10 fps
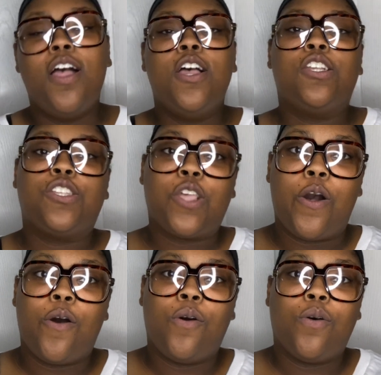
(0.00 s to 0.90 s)

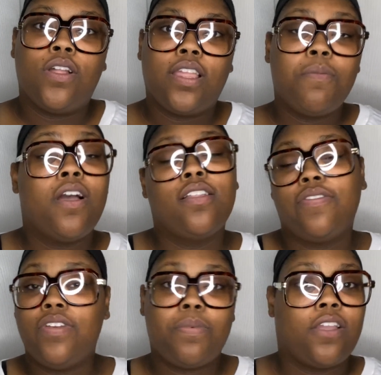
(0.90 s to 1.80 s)
So give me all the
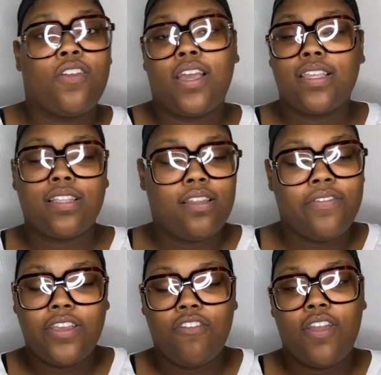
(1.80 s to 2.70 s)
feedback, you guys. I love
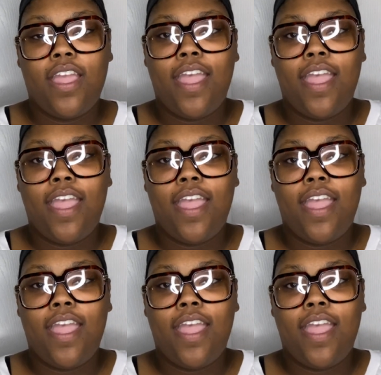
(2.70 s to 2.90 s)
hearing it.